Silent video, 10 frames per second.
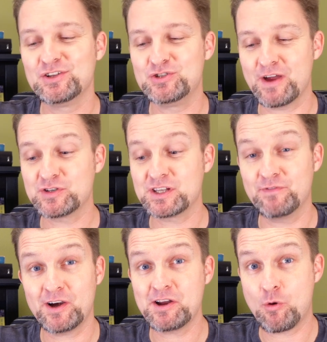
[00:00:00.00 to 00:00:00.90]
Jefferson
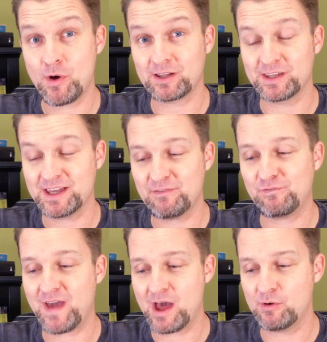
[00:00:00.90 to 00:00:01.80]
very quickly
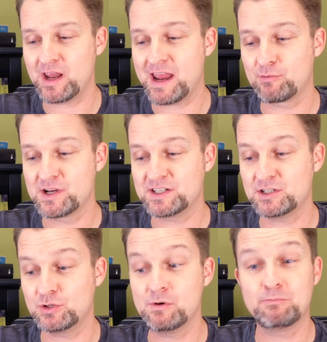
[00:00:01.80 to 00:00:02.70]
found a
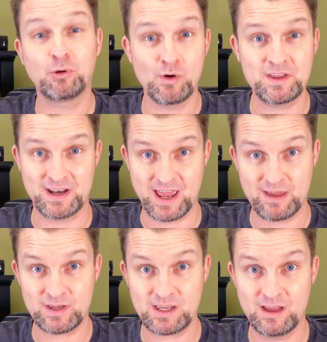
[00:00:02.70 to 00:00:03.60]
reason to employ the
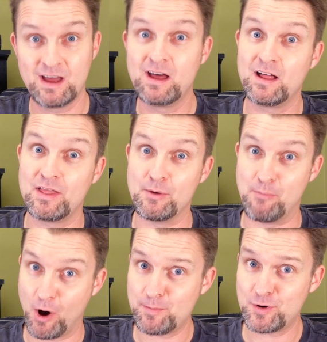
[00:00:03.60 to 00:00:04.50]
Navy, the
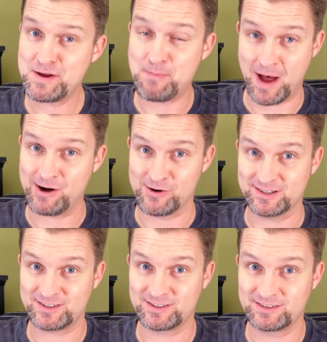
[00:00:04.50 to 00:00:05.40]
Barbary
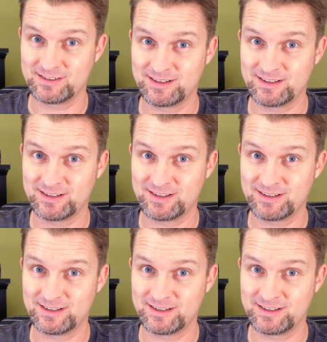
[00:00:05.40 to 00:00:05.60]
Pirates.